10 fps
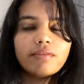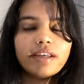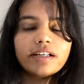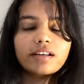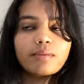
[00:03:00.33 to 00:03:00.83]
uh,
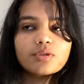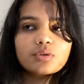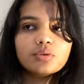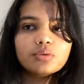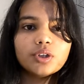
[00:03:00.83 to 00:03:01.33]
when it comes
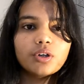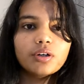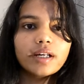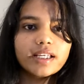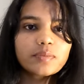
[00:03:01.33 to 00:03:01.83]
to
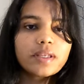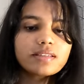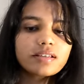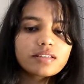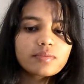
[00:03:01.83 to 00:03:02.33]
your
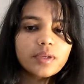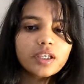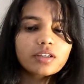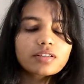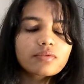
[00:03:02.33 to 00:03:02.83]
expenses
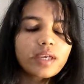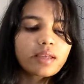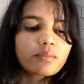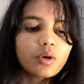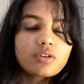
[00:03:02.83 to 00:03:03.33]
because
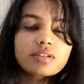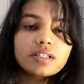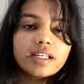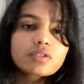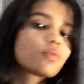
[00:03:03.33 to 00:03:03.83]
eh,
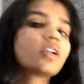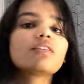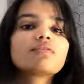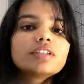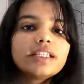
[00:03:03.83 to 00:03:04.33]
Boston is one
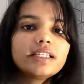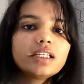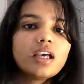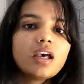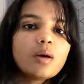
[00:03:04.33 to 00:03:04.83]
of
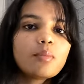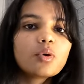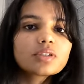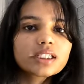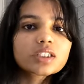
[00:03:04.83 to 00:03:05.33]
the
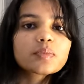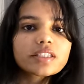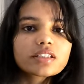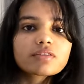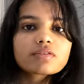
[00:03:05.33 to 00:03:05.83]
most
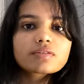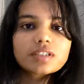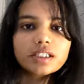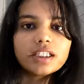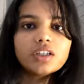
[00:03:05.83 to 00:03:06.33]
expensive
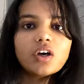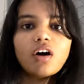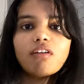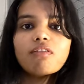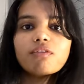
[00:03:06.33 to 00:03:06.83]
city
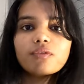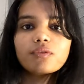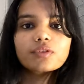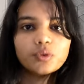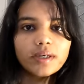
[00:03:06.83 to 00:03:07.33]
of
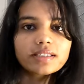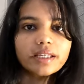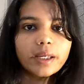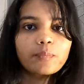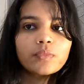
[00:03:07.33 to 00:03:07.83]

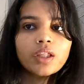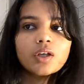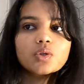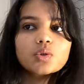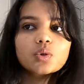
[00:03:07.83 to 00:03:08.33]
USA
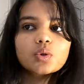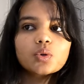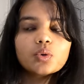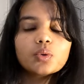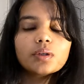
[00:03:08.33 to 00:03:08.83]

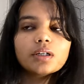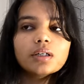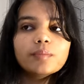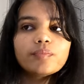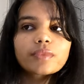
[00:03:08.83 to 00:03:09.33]
so
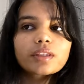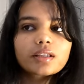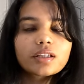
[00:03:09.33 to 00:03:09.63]
um,